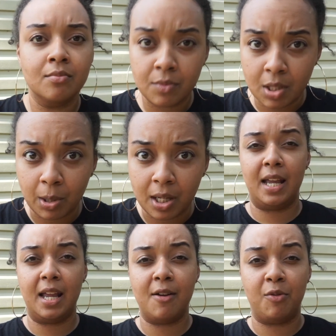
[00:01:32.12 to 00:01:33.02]
so what?
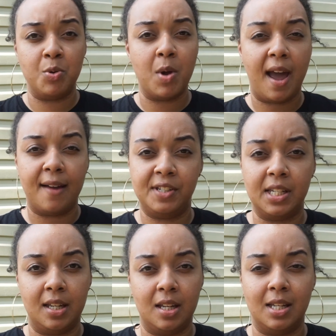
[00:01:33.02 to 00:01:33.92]
If you have to
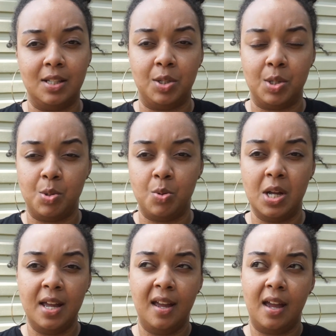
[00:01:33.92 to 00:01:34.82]
get
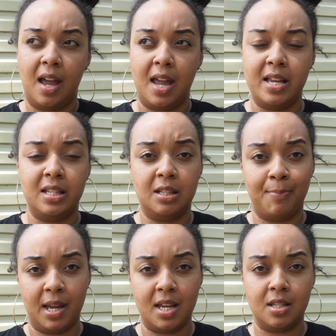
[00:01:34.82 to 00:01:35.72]
into a
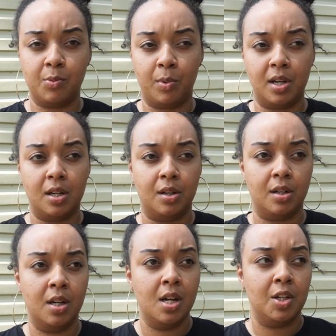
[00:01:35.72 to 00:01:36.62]
space where
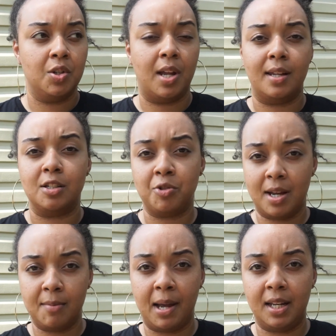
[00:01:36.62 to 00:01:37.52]
you're not
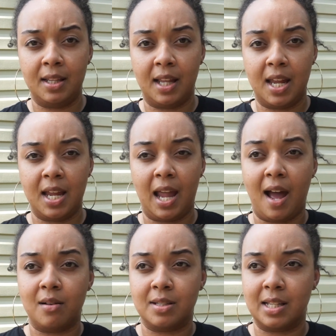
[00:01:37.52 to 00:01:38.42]
distracted by anything
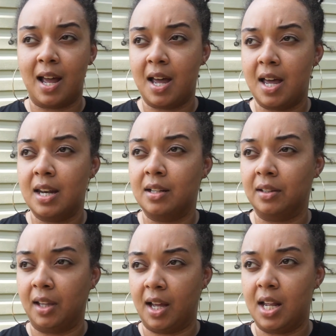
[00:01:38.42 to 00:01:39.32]
outside,
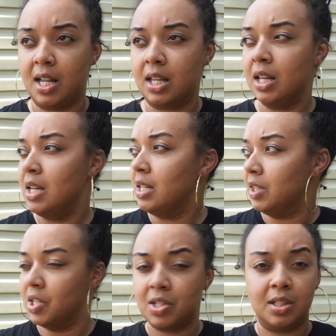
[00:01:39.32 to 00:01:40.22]
like
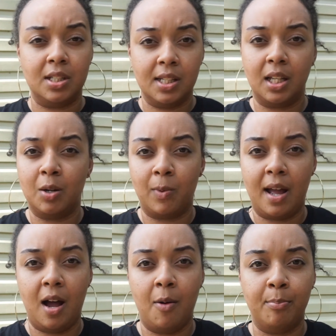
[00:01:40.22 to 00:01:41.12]
there's nothing
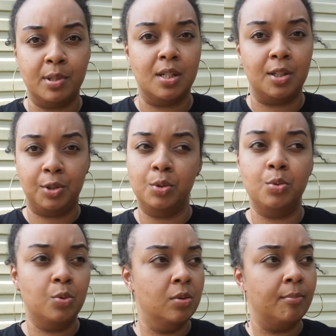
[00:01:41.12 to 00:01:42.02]
around but
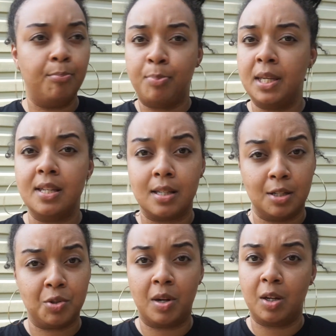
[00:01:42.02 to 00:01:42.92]
you, peace
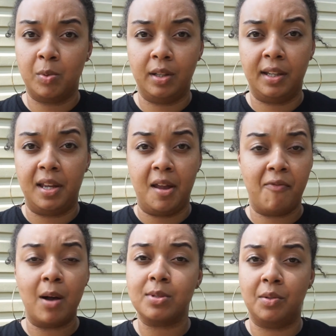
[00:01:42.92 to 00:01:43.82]
and tranquility. If
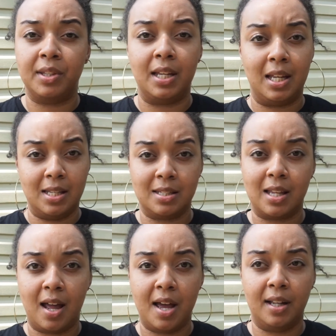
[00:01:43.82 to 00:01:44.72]
I was on the
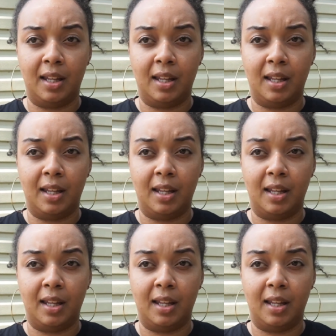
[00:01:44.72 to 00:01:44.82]
inside,